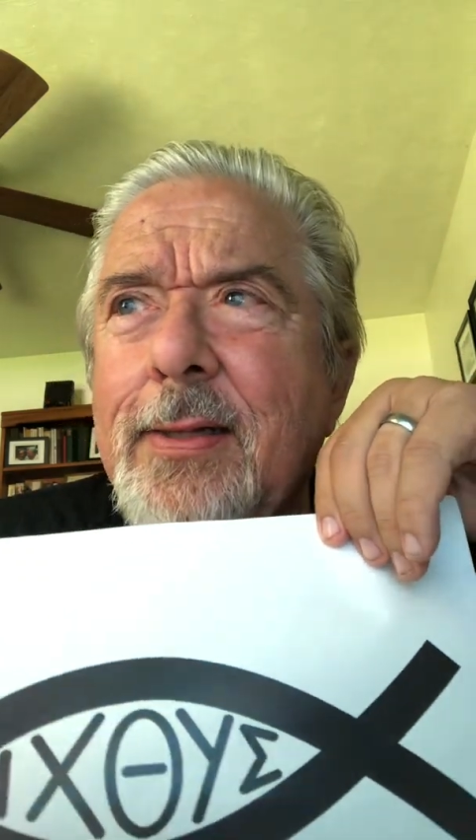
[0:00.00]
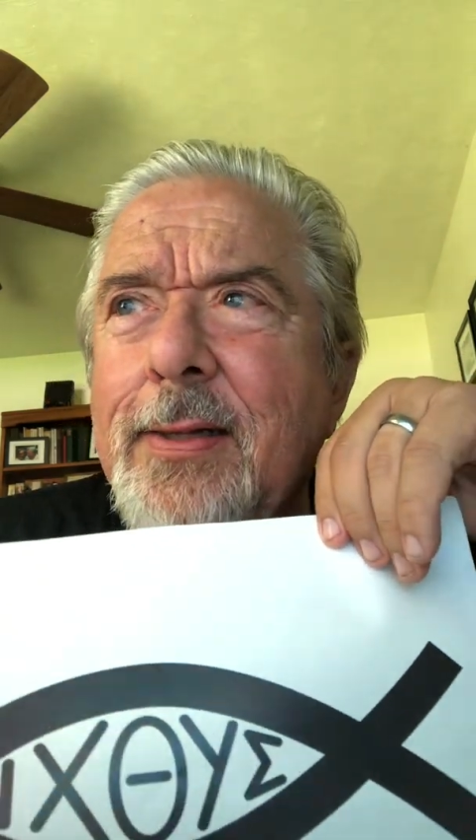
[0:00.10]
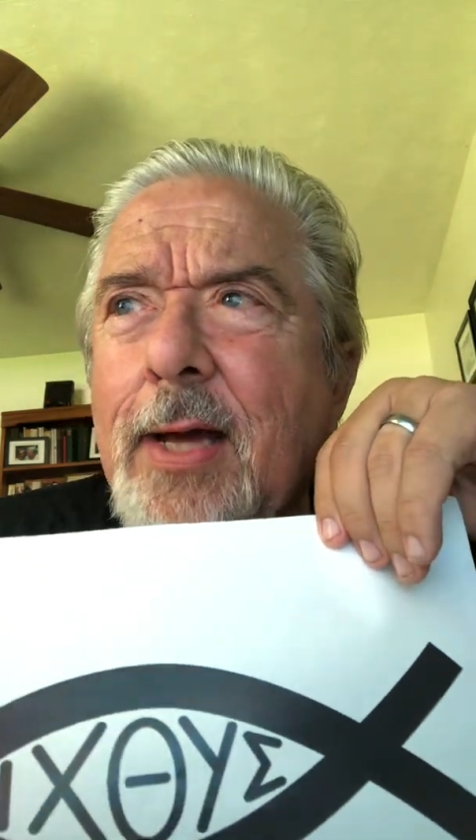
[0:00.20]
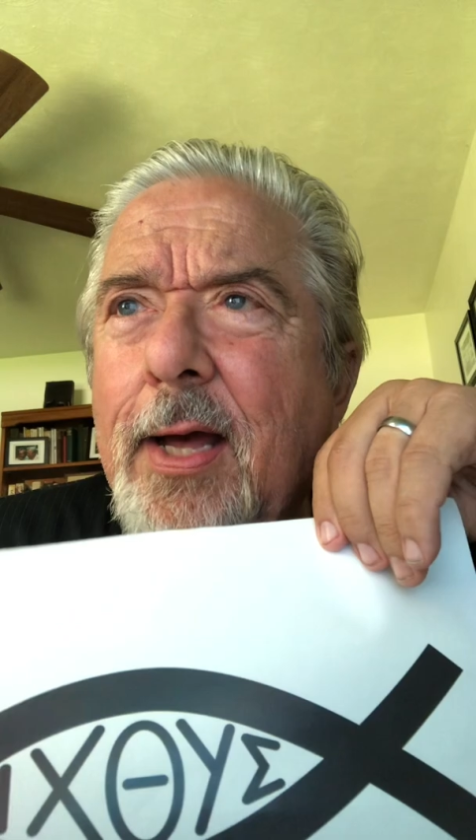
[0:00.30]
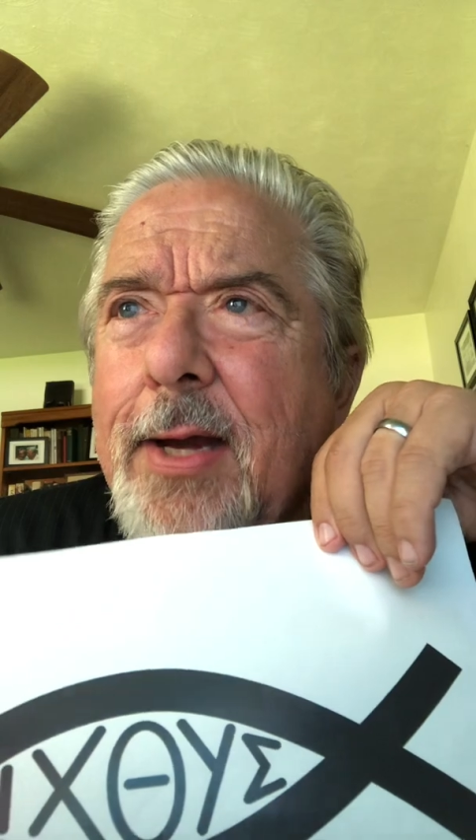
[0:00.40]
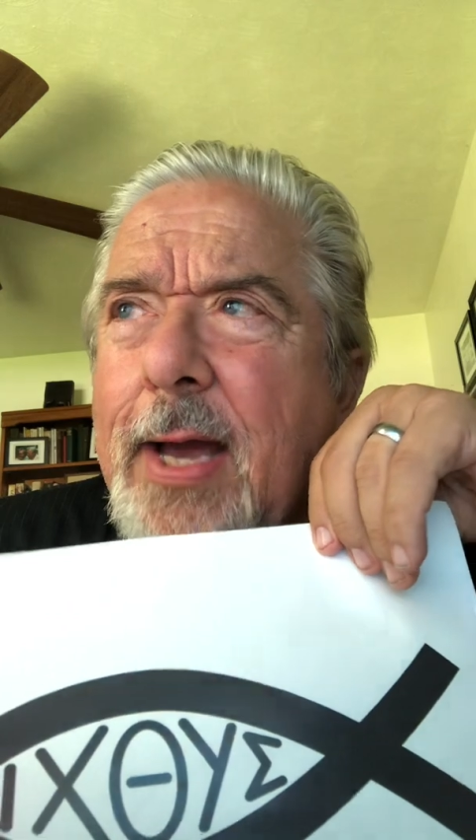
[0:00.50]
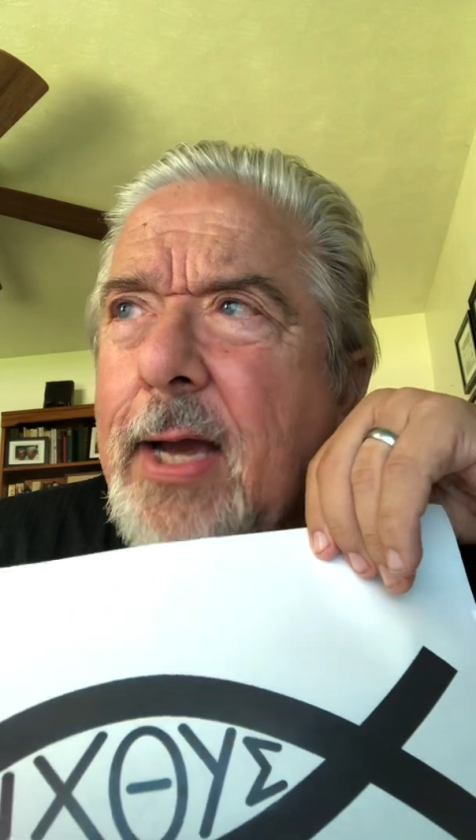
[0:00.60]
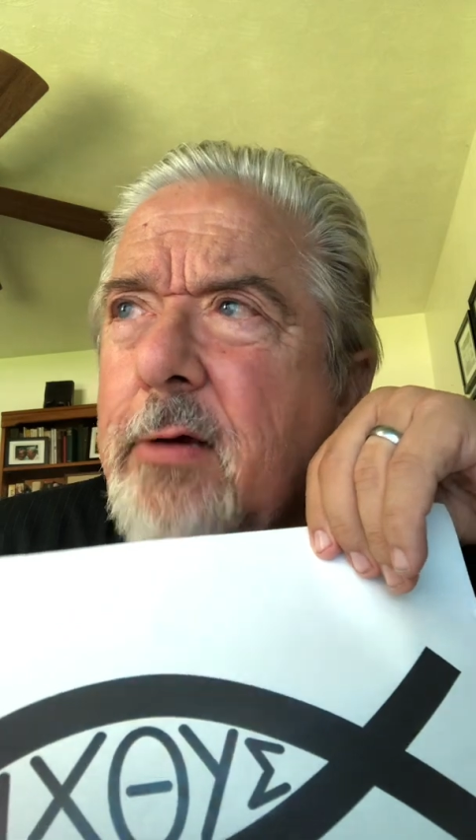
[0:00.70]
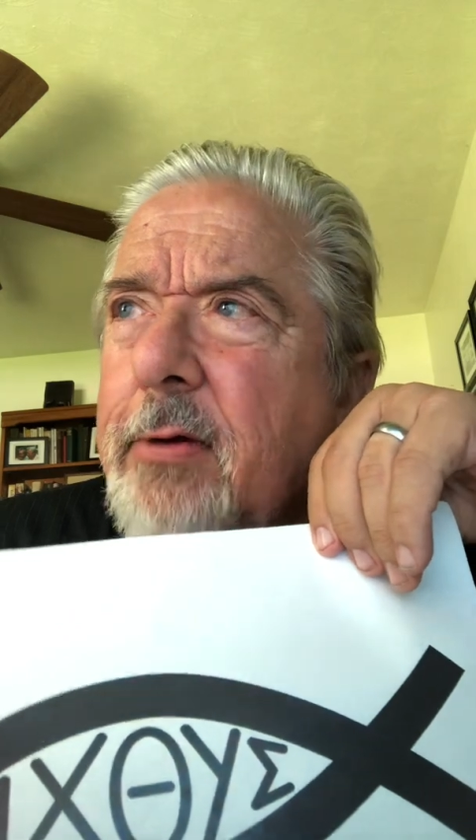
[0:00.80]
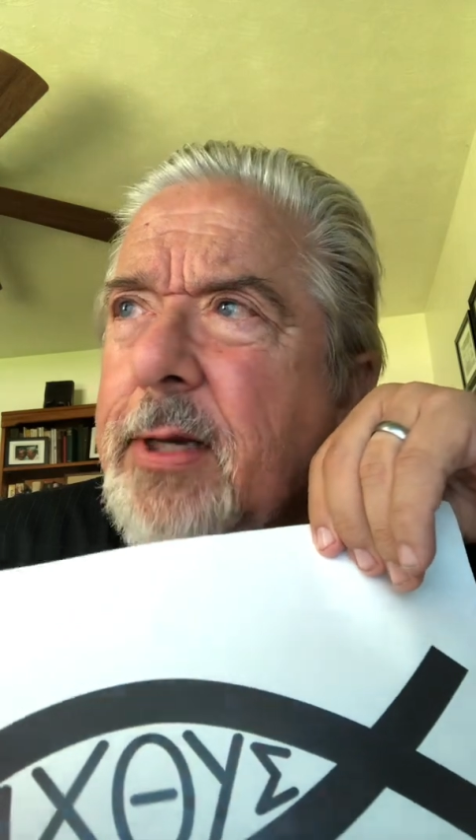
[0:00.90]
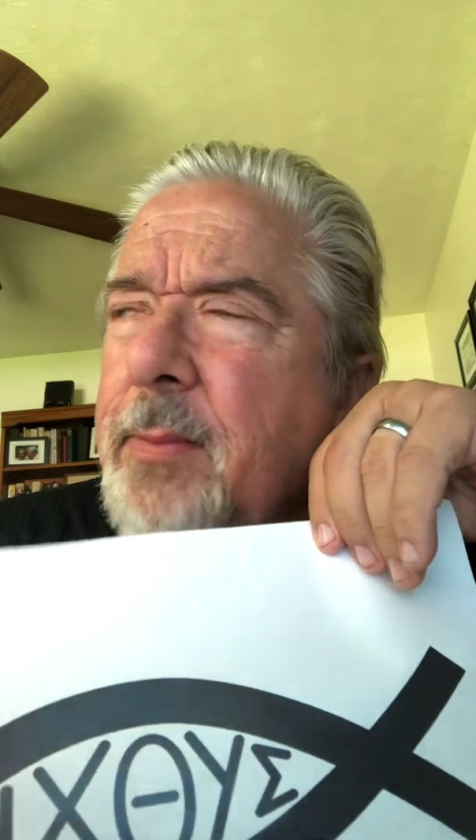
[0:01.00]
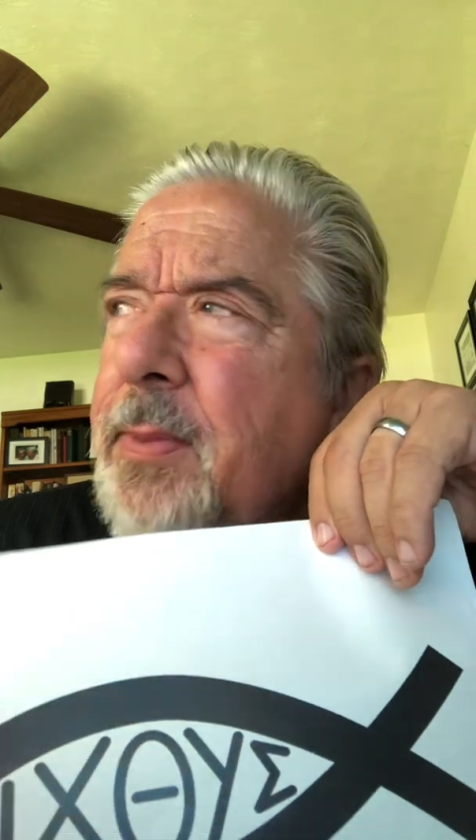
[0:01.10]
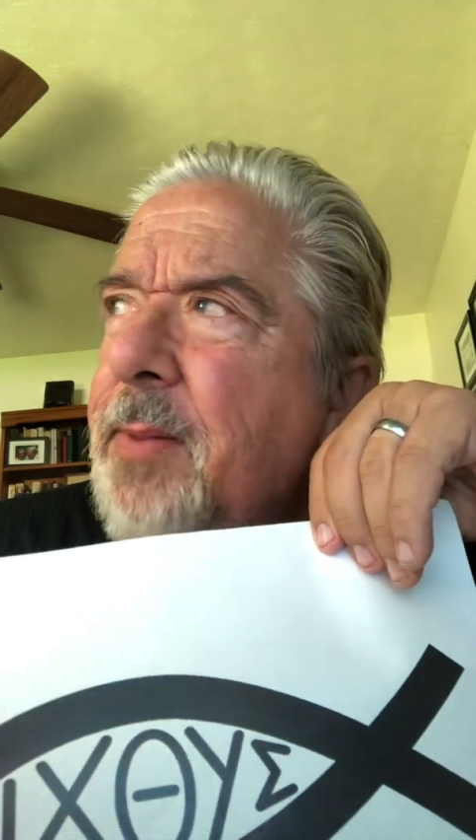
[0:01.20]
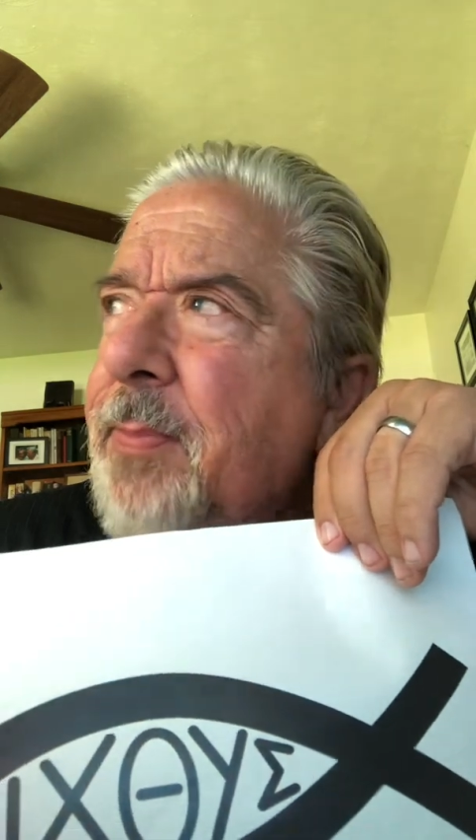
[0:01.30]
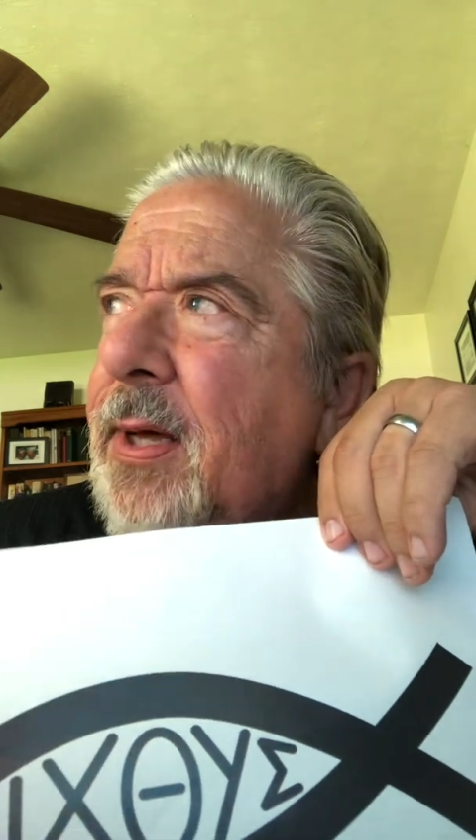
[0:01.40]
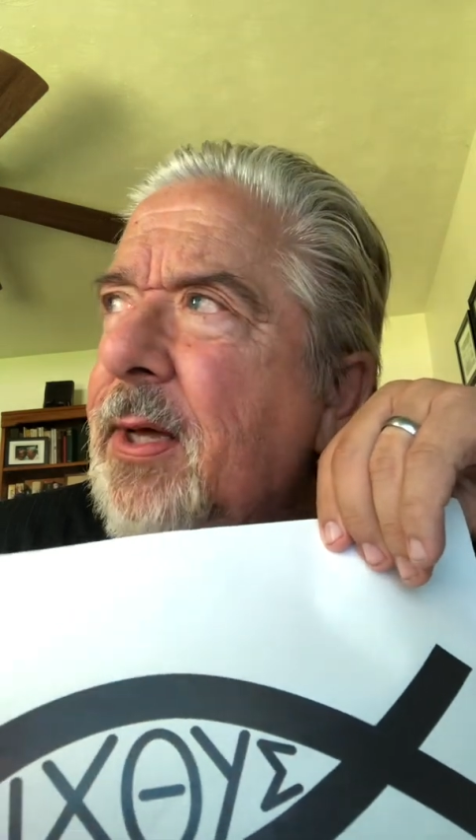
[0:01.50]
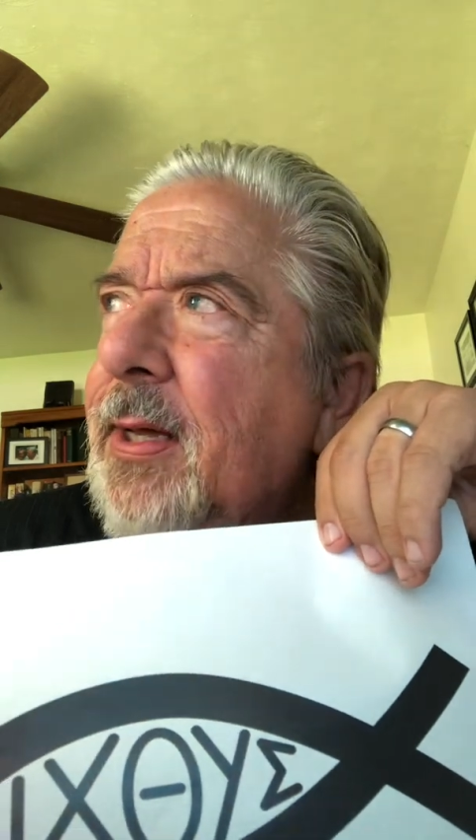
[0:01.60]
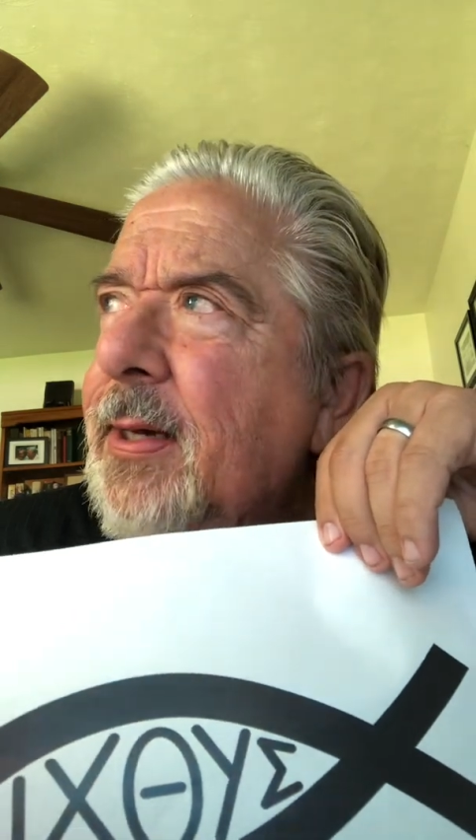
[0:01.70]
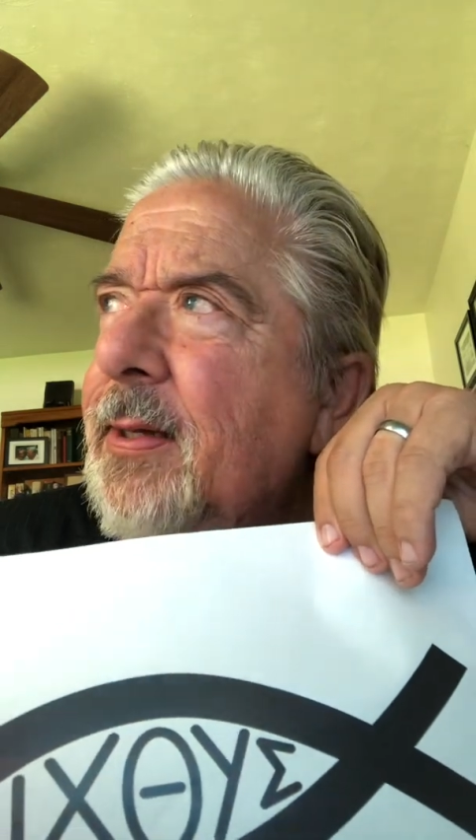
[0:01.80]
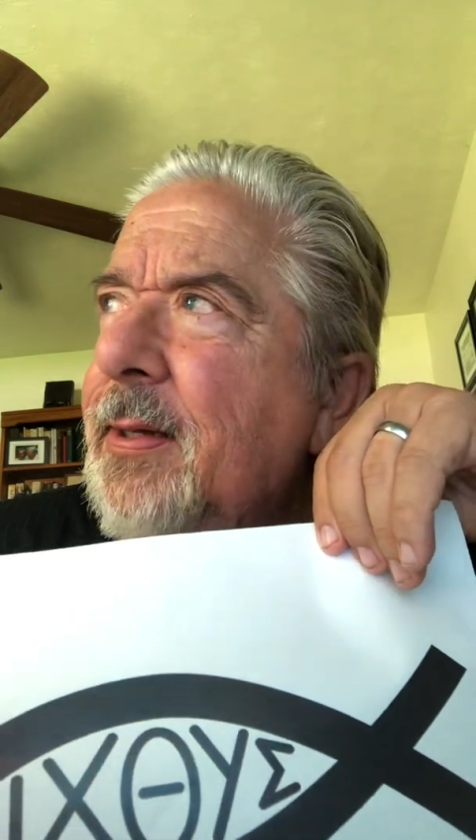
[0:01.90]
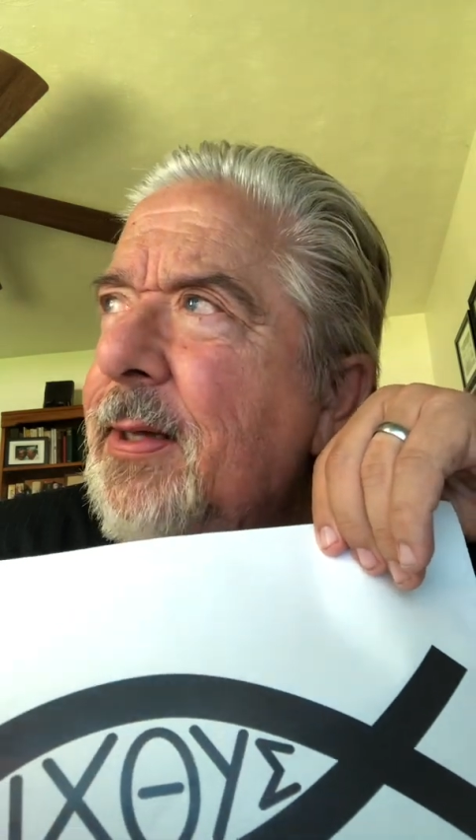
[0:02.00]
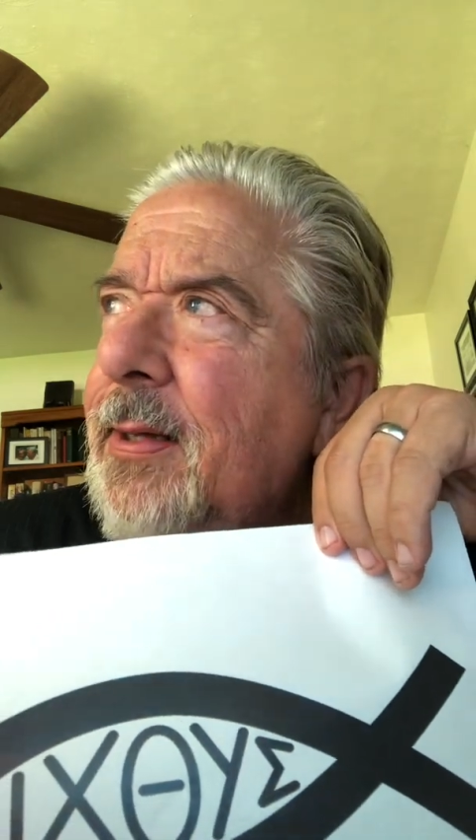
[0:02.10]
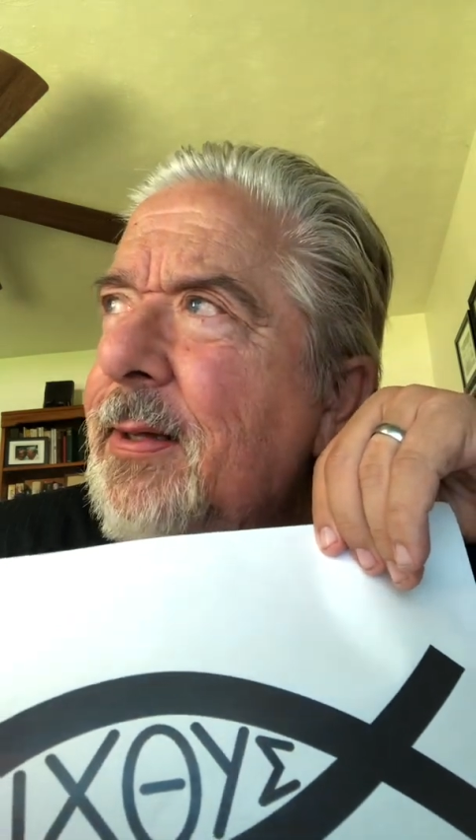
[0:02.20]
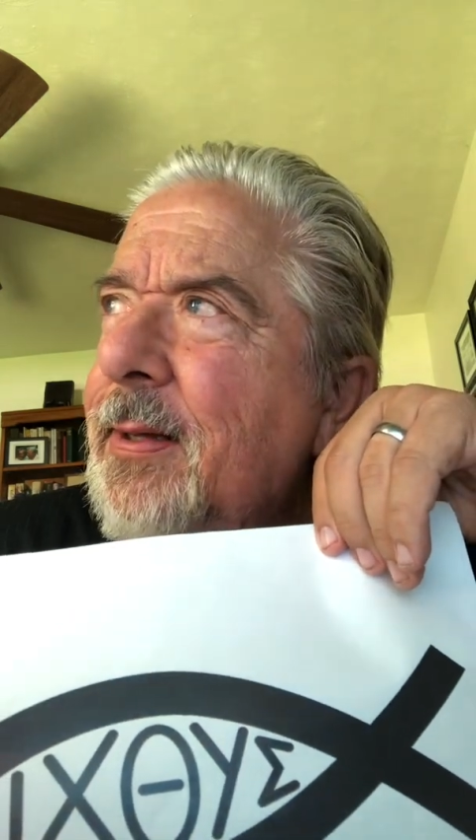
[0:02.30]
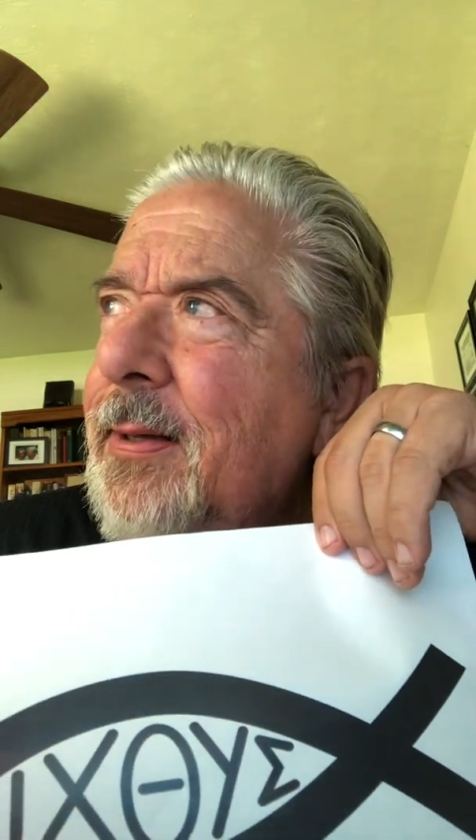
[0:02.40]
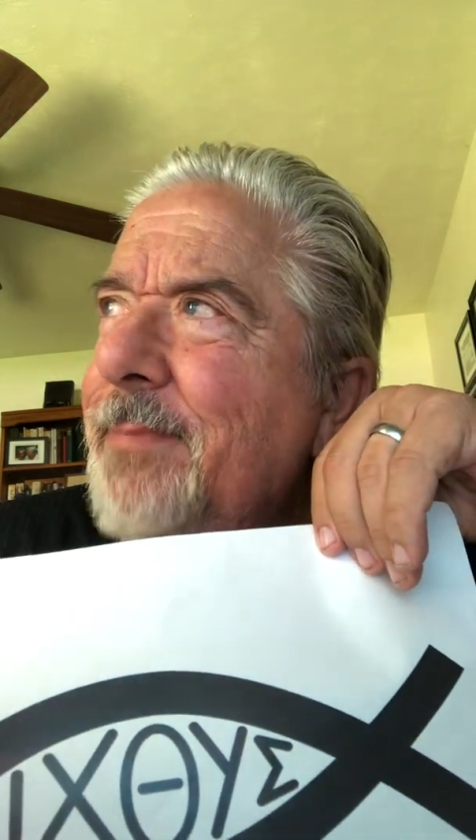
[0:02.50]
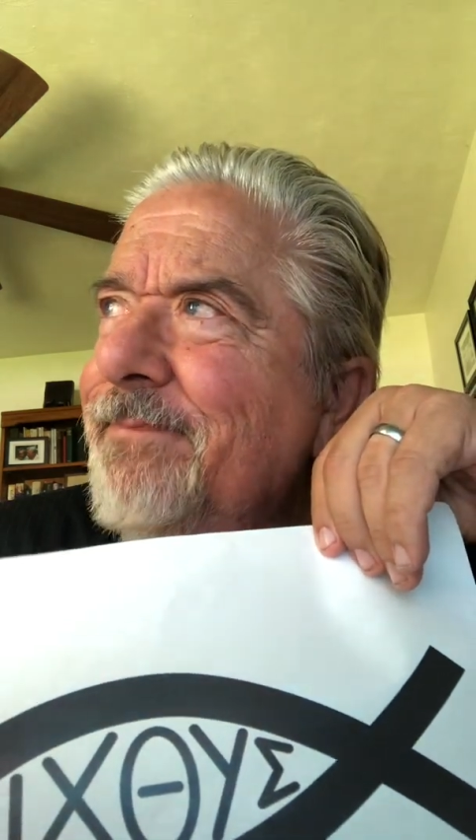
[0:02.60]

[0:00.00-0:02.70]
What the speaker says: not an acronym, but the